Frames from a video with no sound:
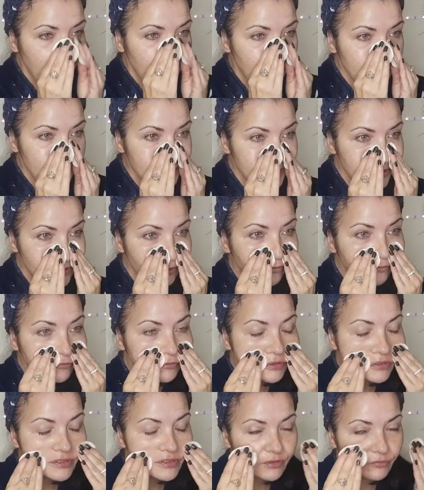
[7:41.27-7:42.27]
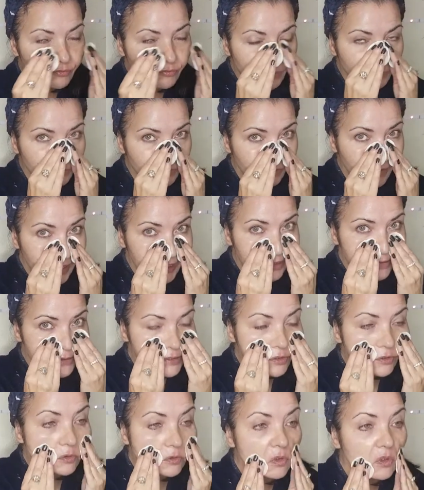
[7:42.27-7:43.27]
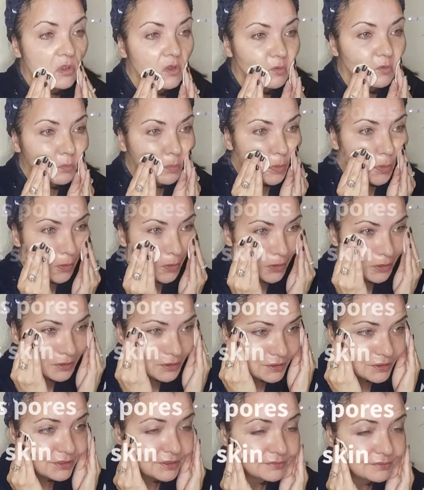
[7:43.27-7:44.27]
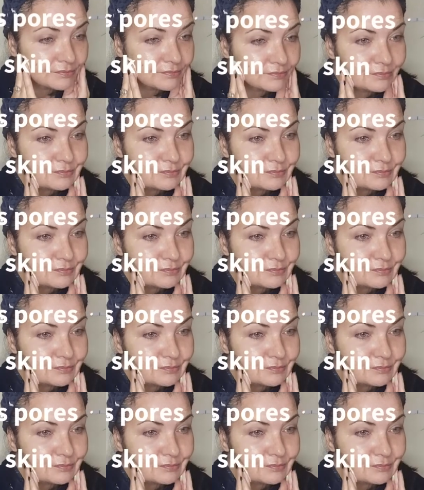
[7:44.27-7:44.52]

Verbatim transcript: it softens and refines the look of pores,